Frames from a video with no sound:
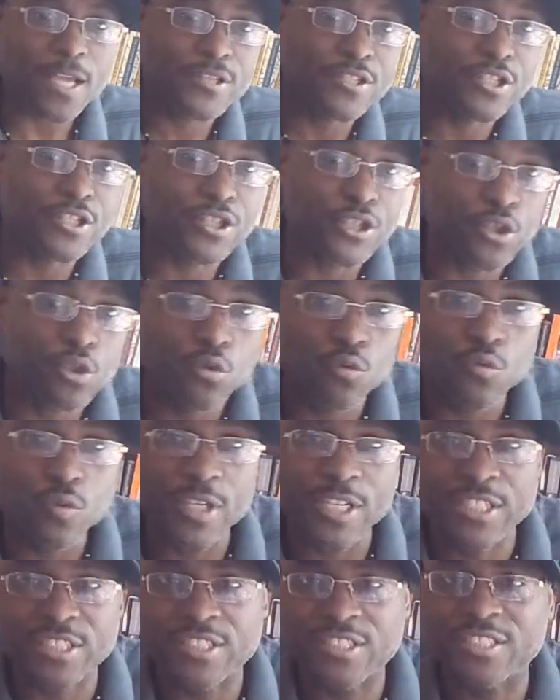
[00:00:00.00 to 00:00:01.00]
to do
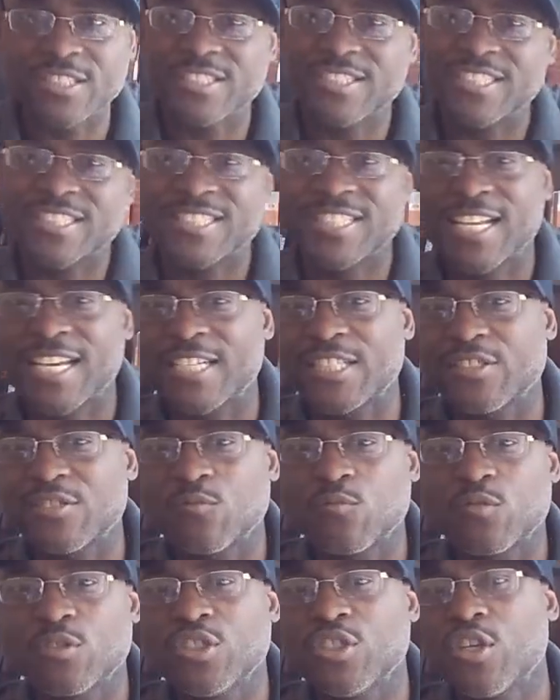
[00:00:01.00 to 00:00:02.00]
is just like
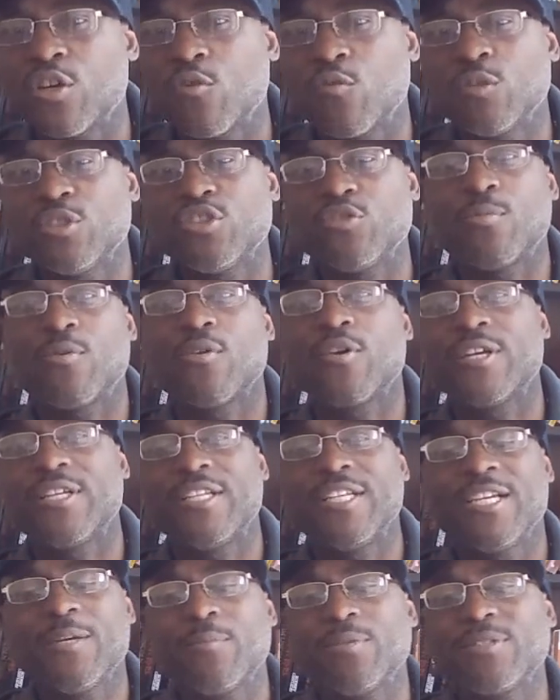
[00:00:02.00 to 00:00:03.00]
what Jabari
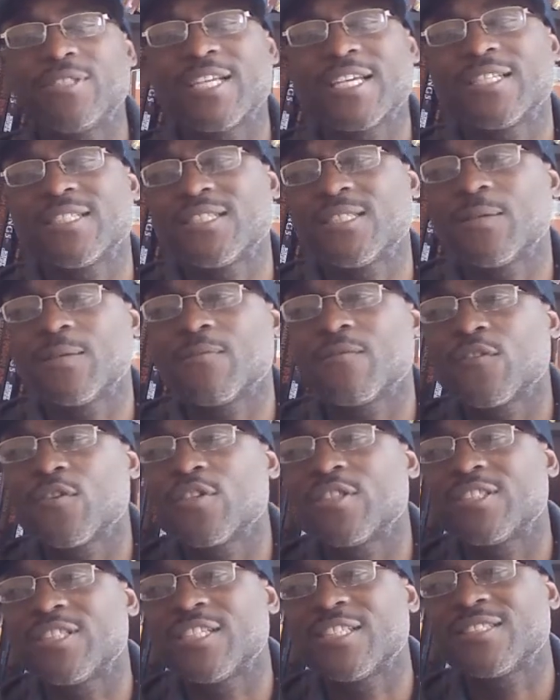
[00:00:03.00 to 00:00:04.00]
did, but take a step
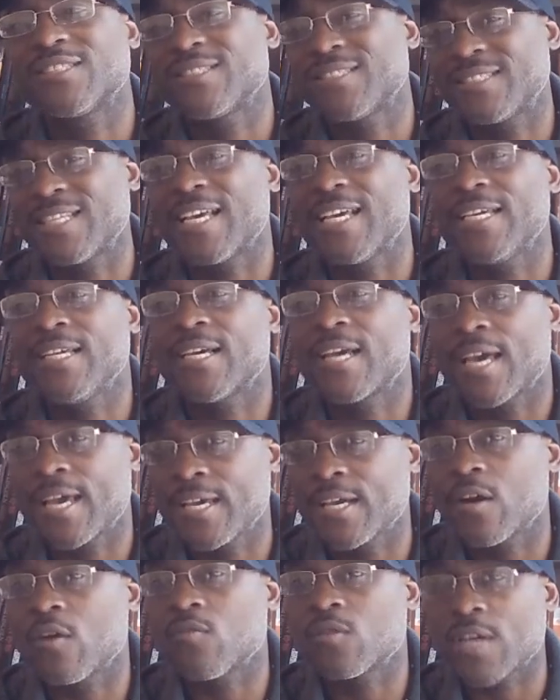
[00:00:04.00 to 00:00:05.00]
further. Just say,
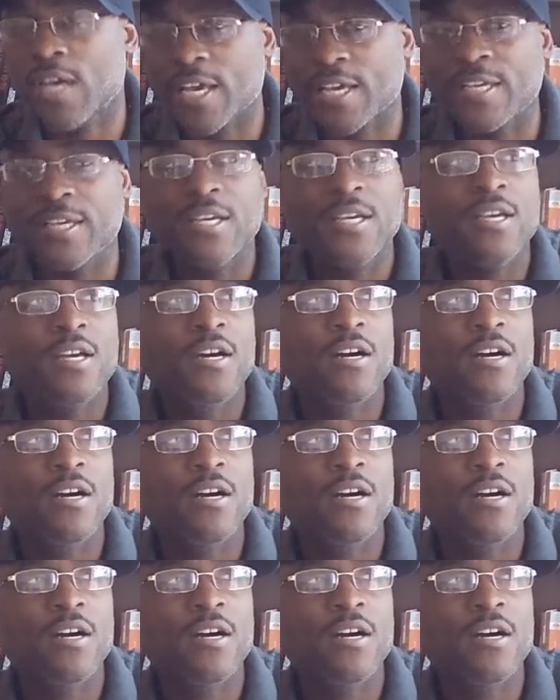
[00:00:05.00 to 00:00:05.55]
hey, okay,